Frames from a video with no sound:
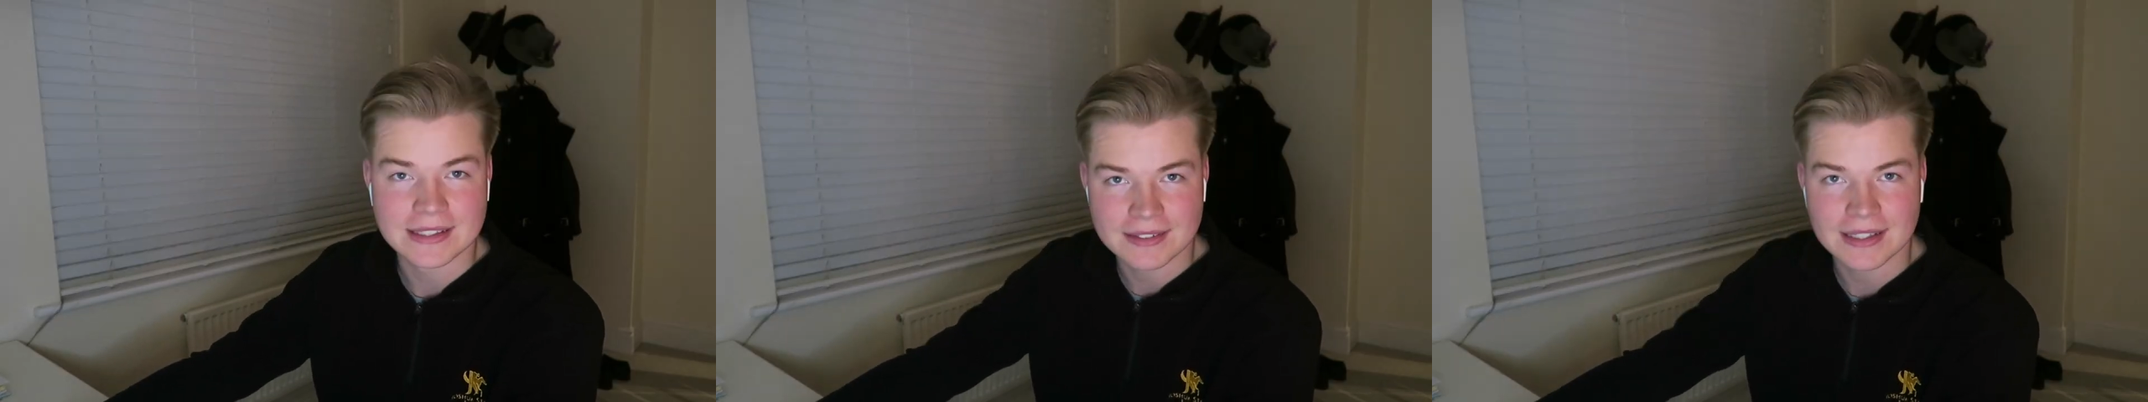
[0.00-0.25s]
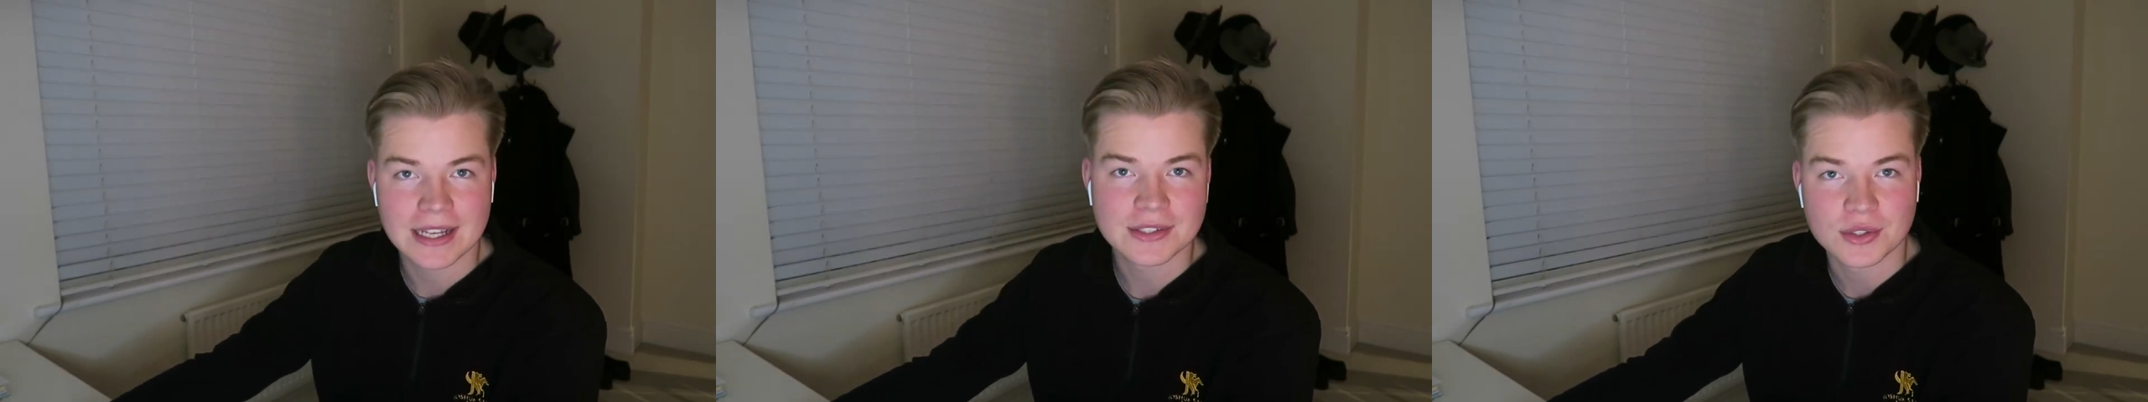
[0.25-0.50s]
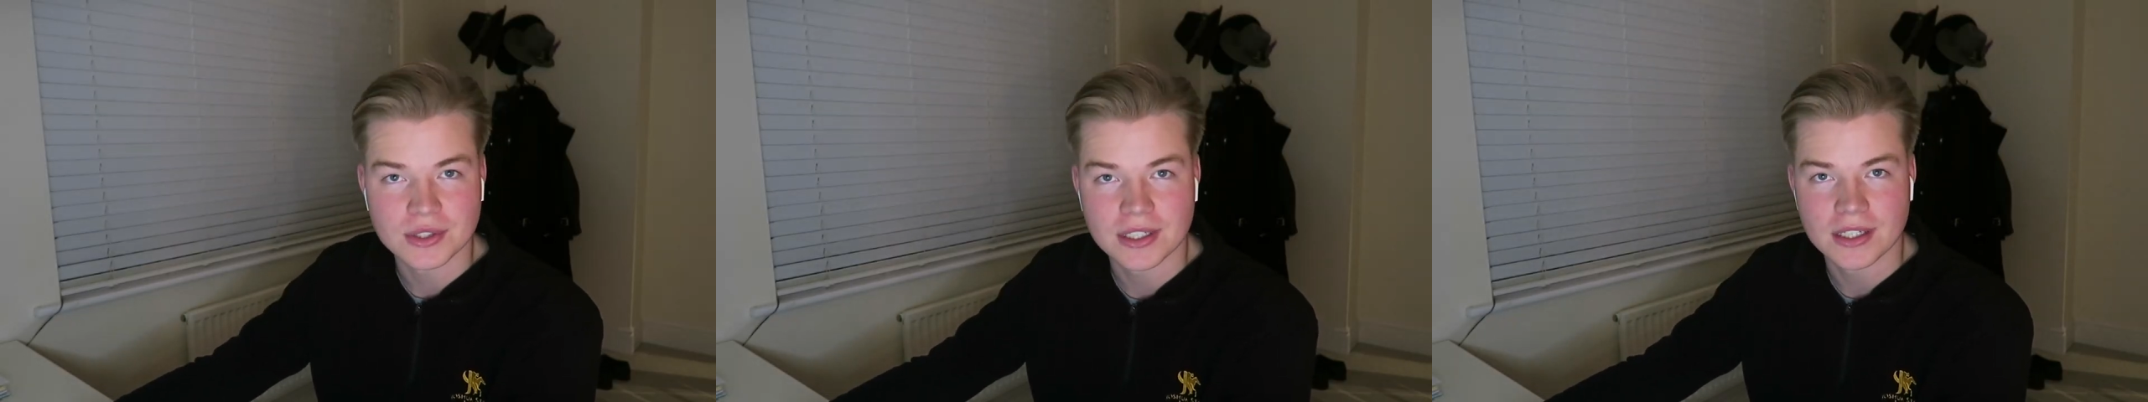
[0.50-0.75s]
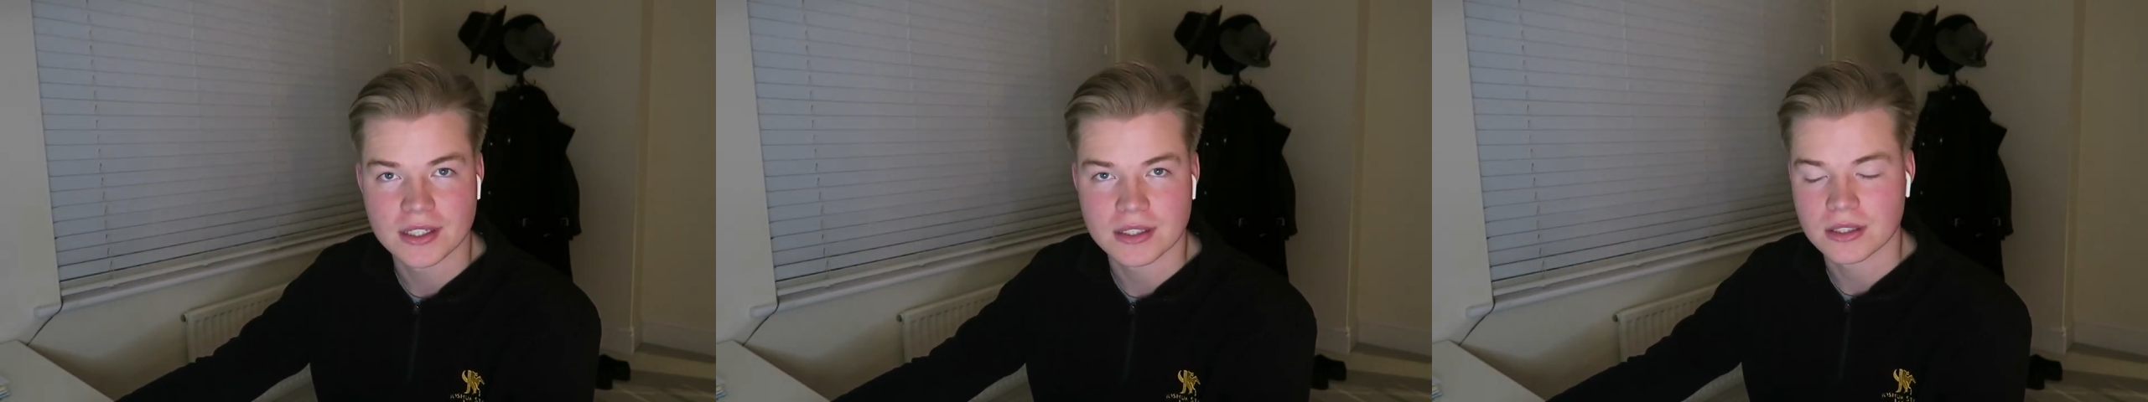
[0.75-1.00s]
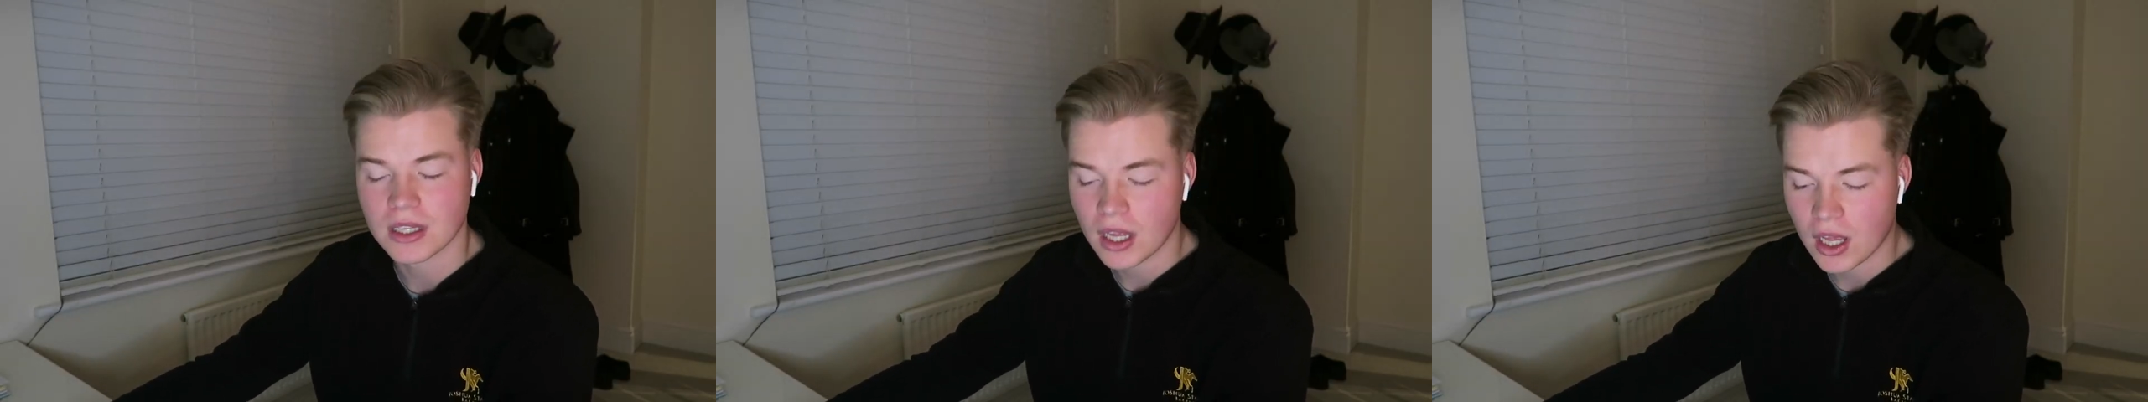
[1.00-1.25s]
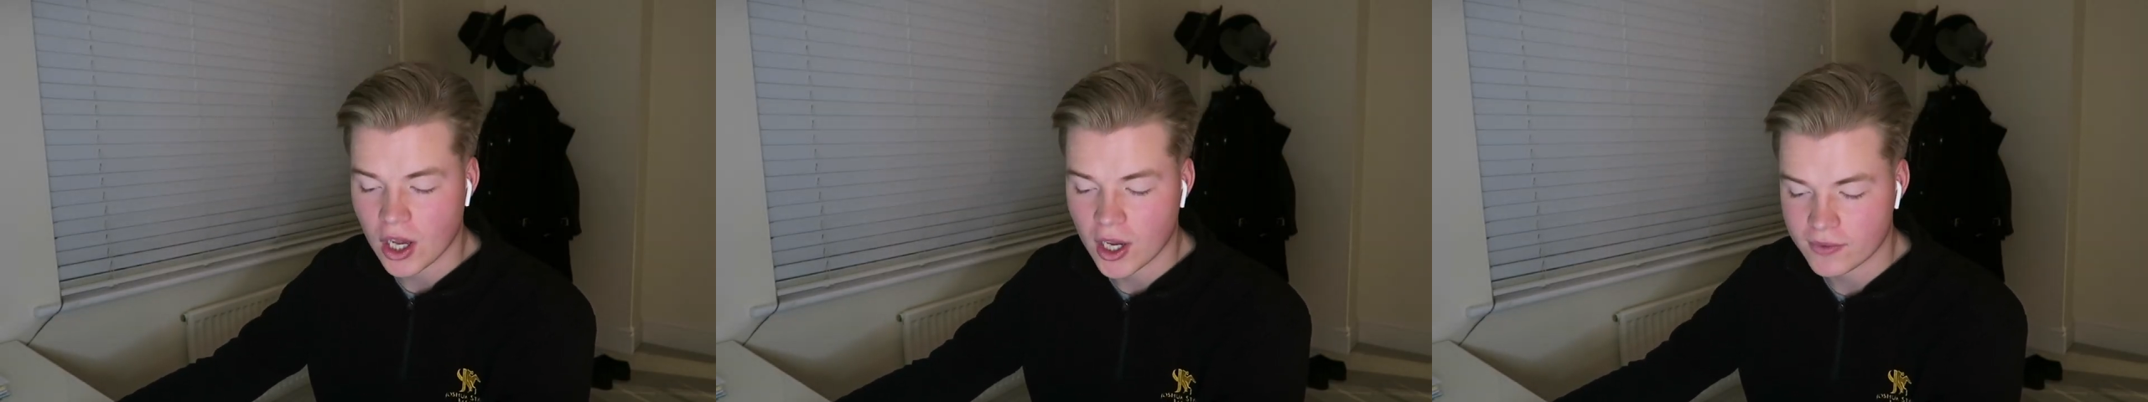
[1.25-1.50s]
International Hurdle
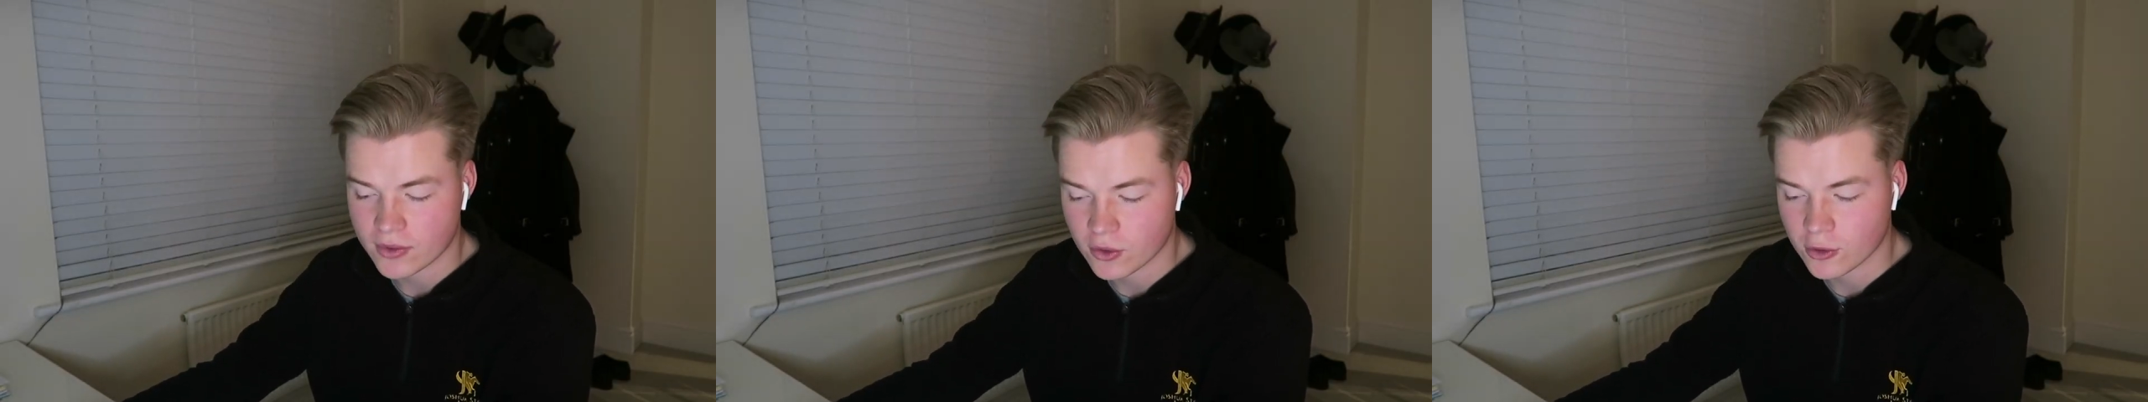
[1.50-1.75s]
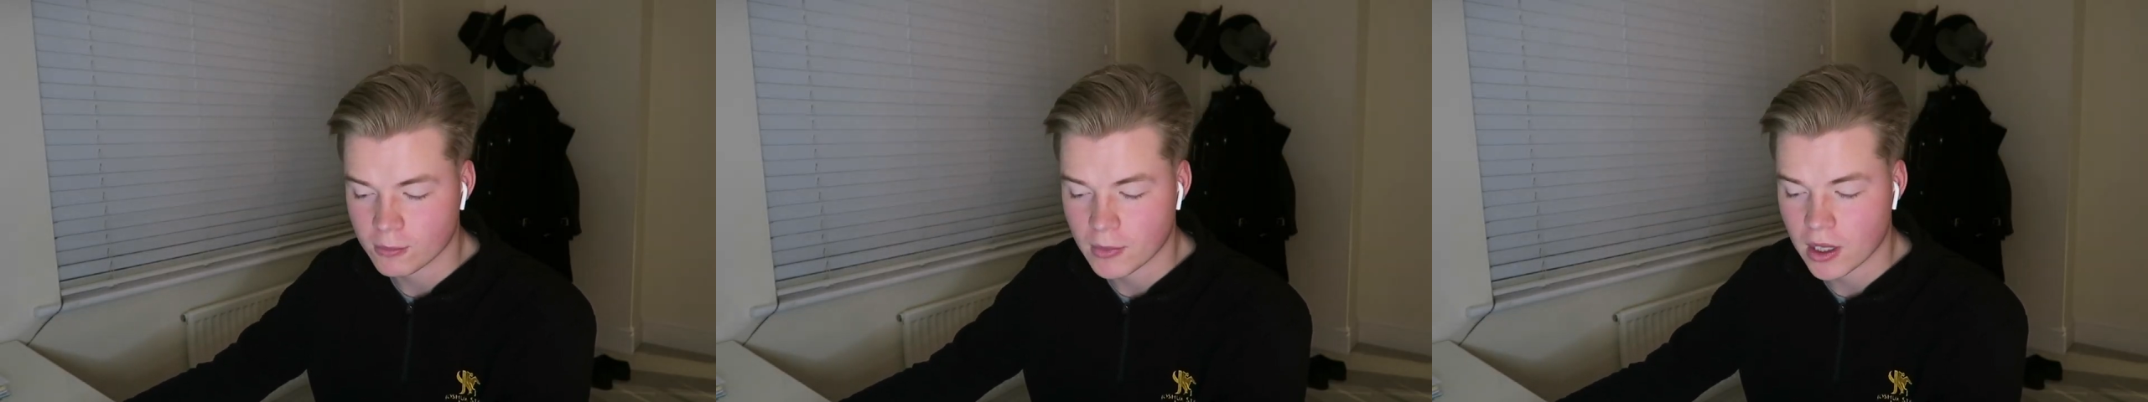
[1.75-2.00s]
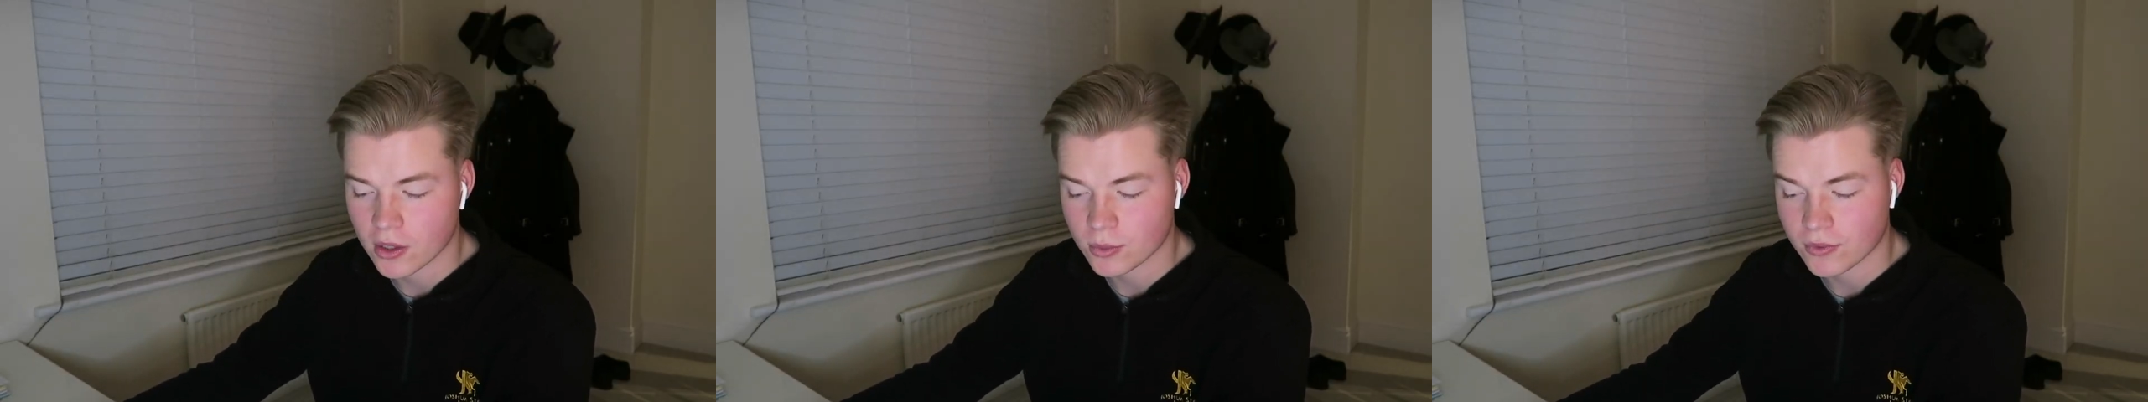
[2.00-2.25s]
over 2 miles.